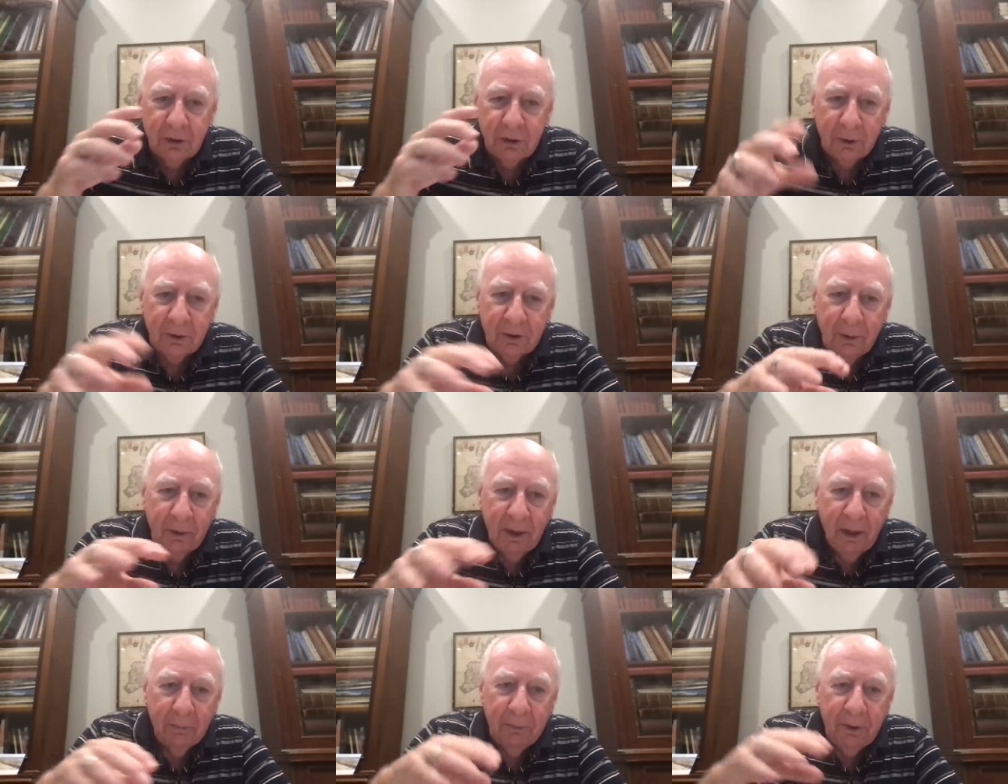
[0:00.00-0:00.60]

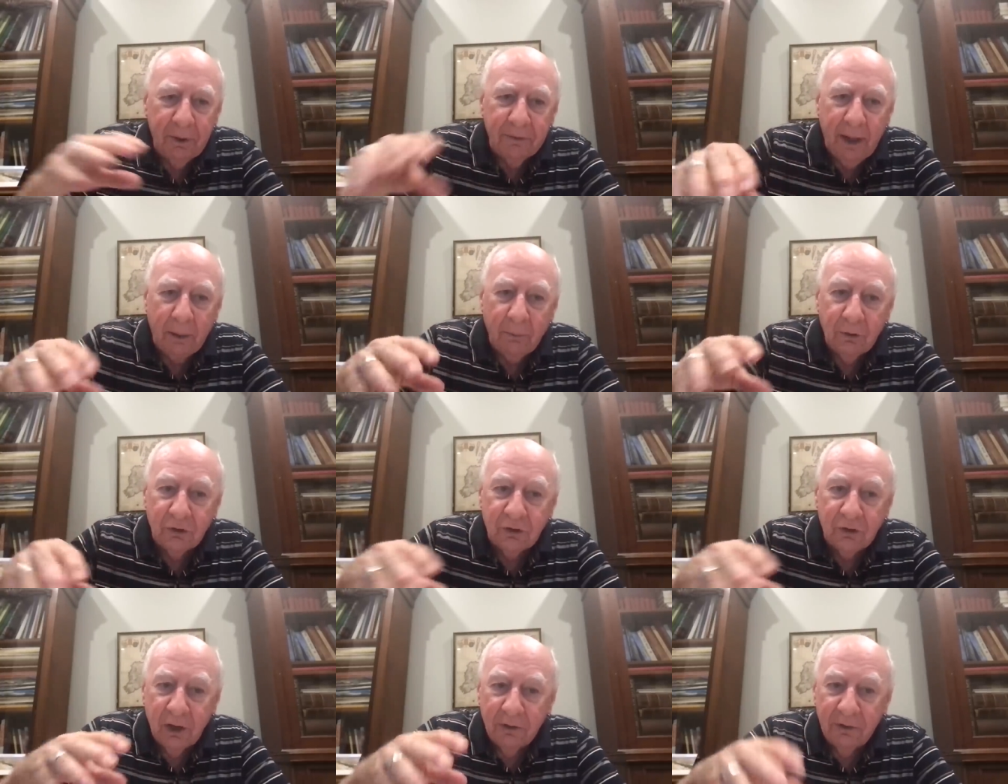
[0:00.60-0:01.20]
the, that
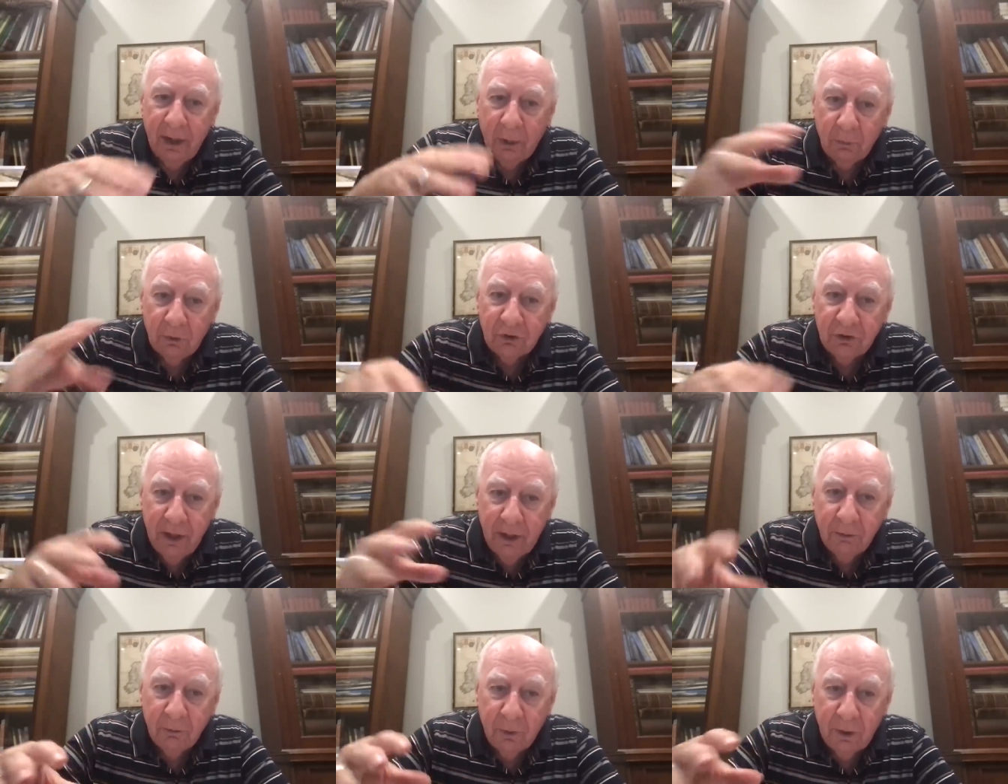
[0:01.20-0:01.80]
was that was
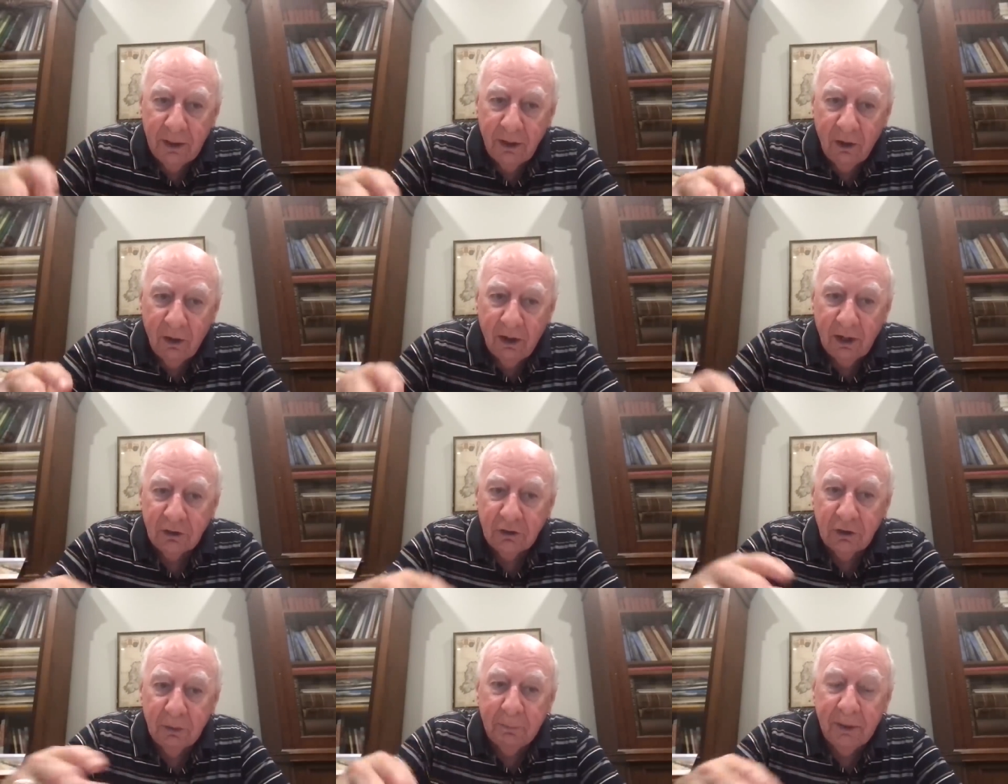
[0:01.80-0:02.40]
then
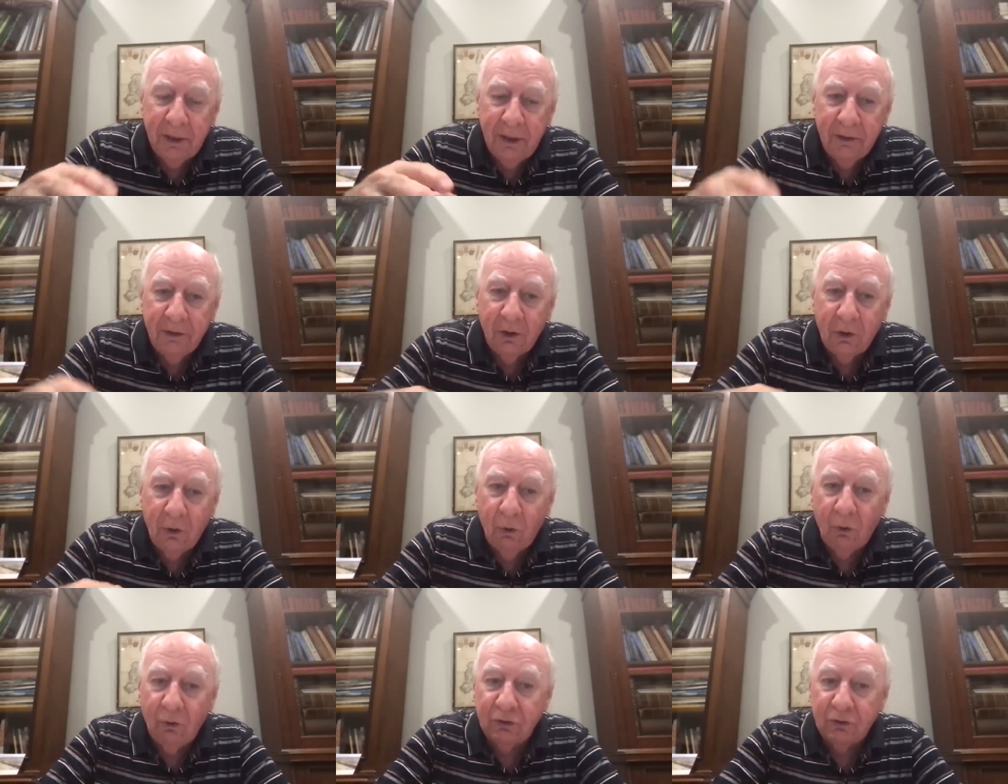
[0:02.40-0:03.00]
realised to be the
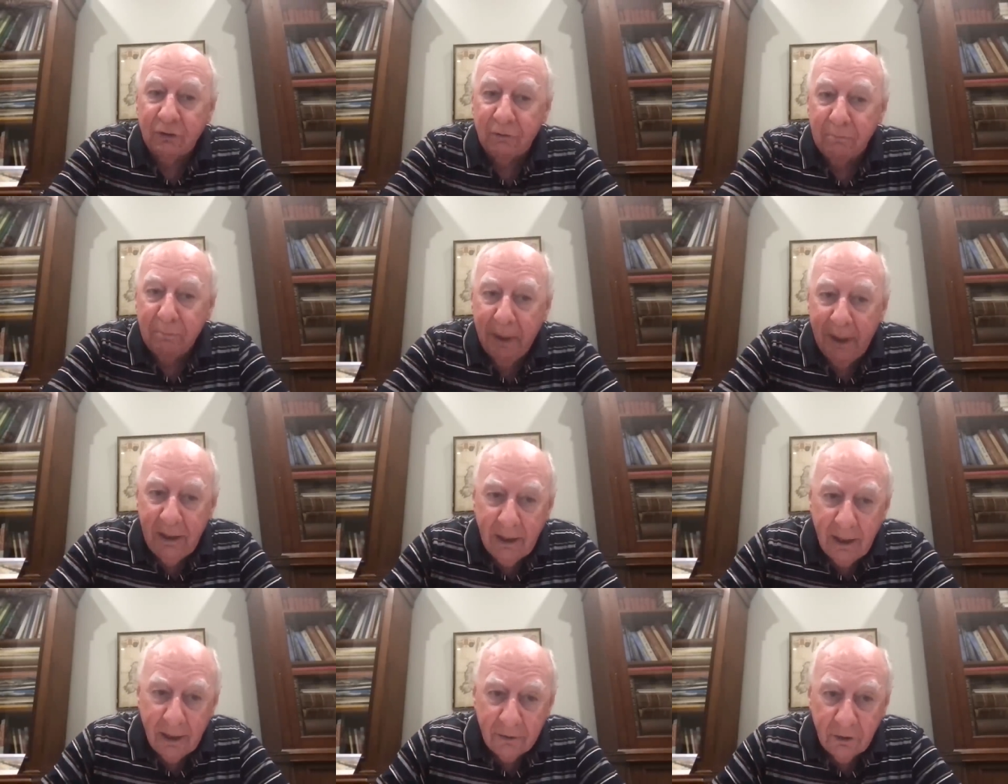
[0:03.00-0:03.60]
cause of
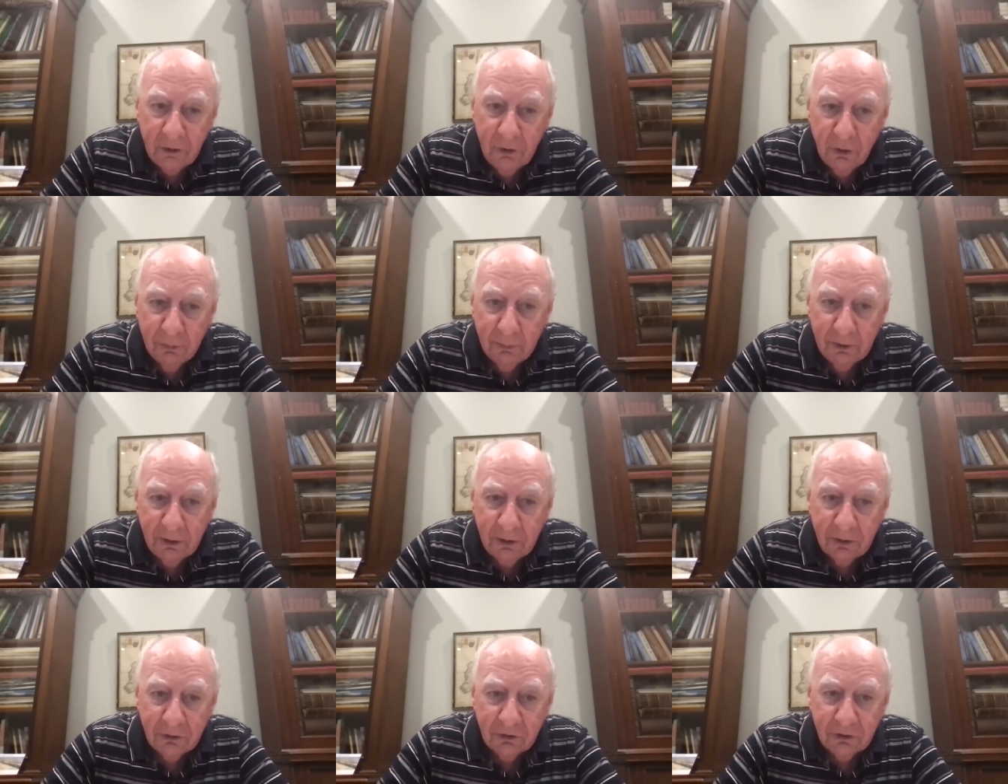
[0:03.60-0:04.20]
many other
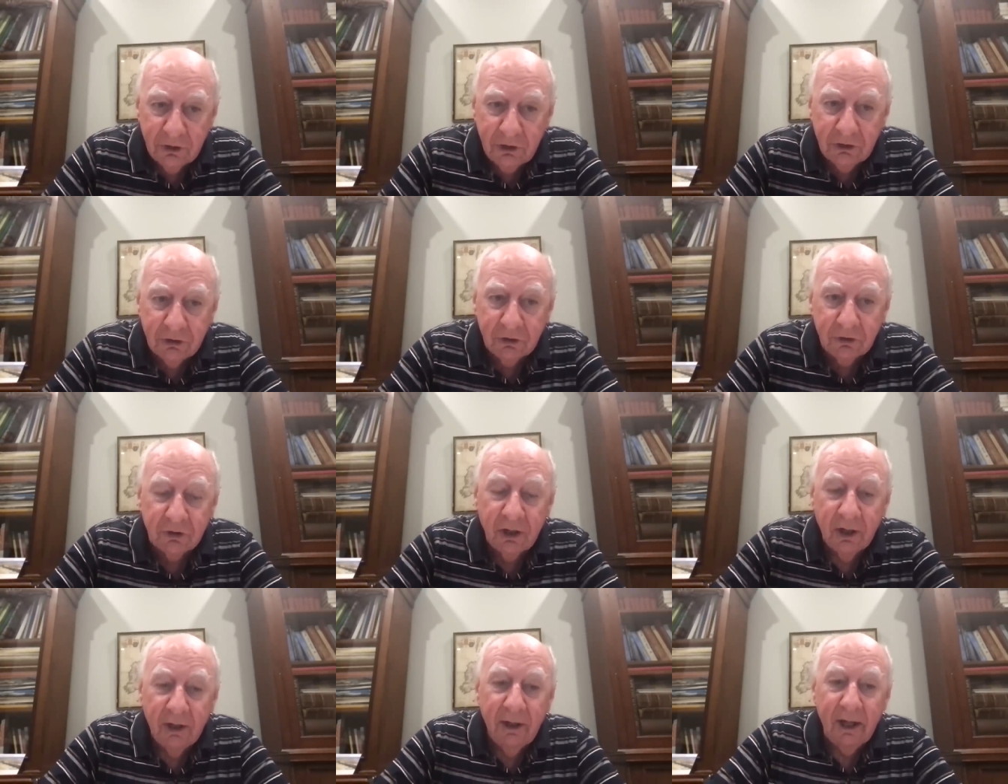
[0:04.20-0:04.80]
human
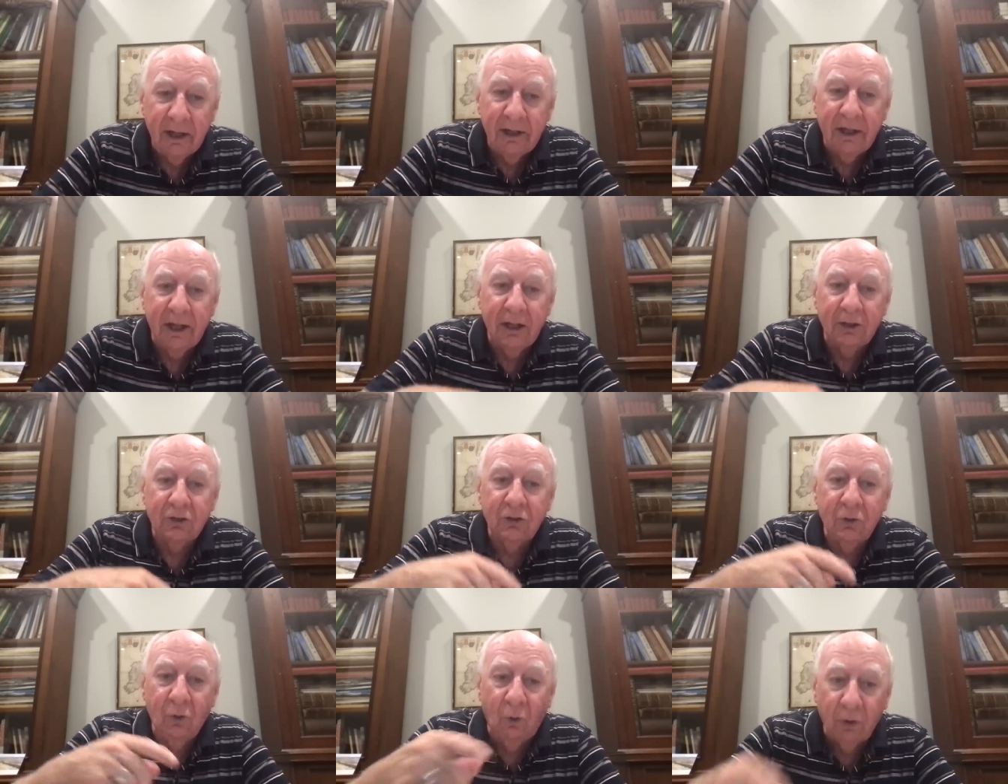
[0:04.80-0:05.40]
diseases
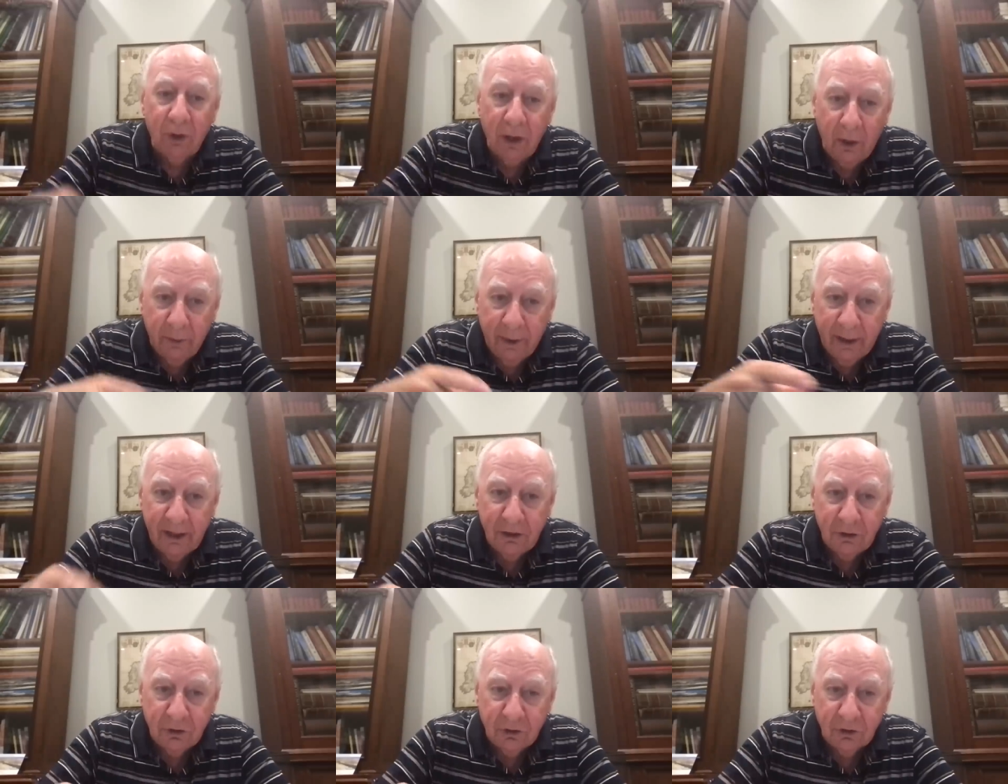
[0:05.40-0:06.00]
against
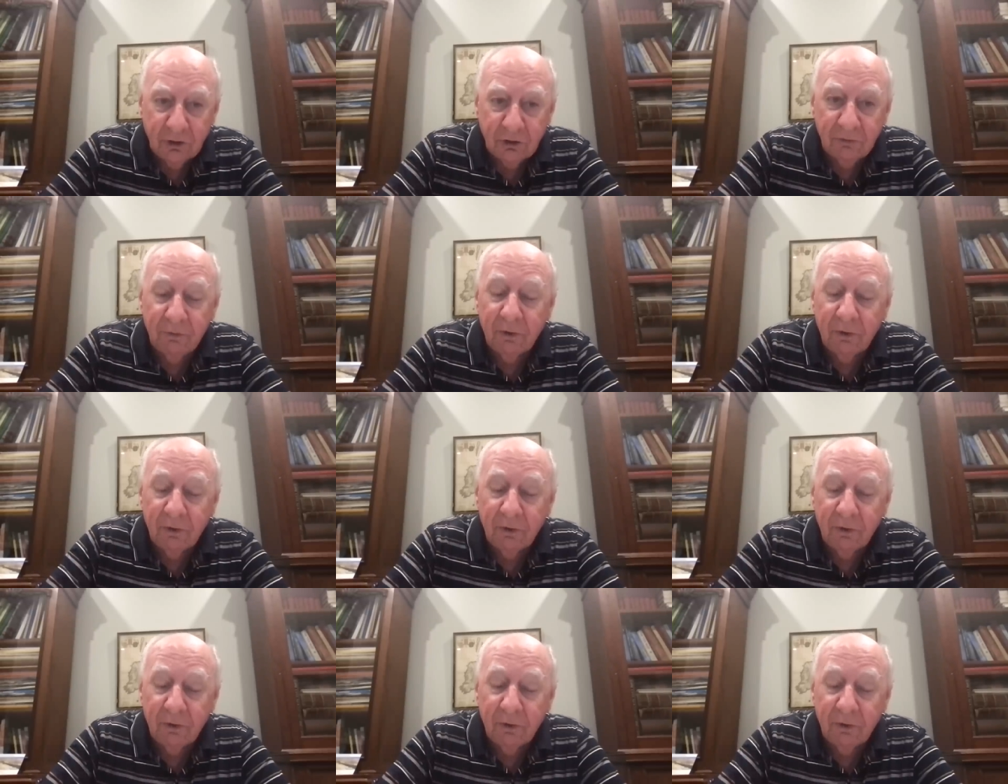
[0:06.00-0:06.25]
autoantigens.